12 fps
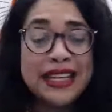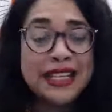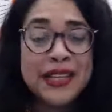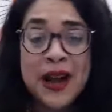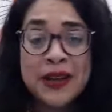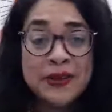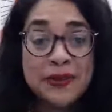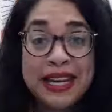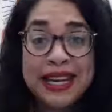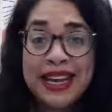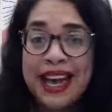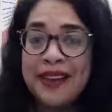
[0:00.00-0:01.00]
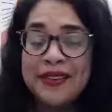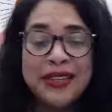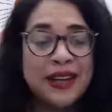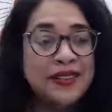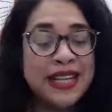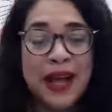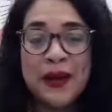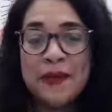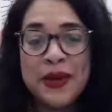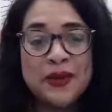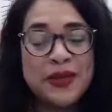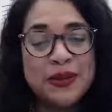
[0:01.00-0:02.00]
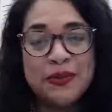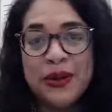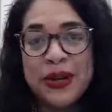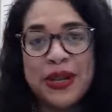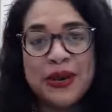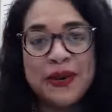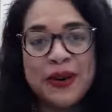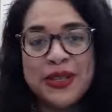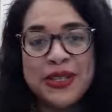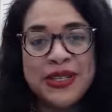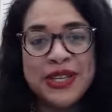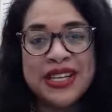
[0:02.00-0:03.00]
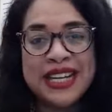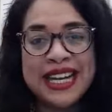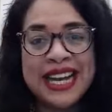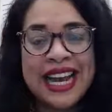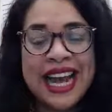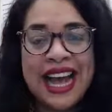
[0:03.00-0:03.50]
Talk to me. I would love to help you and support you on this journey